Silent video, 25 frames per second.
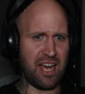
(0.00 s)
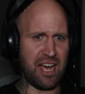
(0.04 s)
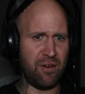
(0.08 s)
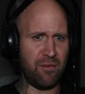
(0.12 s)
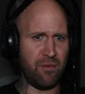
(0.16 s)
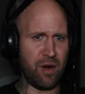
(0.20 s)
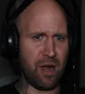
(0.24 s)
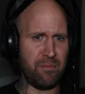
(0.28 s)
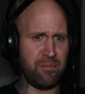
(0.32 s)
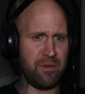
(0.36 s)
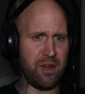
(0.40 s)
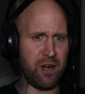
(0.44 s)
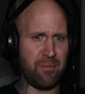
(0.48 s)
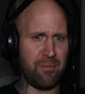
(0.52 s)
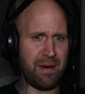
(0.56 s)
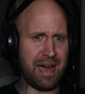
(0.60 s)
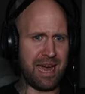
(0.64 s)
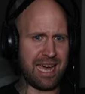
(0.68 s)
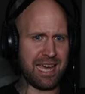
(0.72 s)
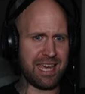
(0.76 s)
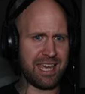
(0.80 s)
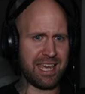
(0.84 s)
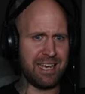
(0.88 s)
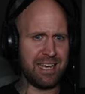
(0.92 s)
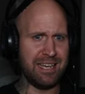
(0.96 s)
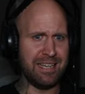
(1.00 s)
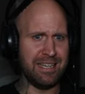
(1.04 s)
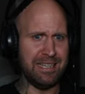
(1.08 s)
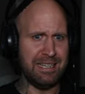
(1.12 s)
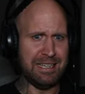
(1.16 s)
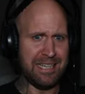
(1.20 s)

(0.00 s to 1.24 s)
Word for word: I rub your back?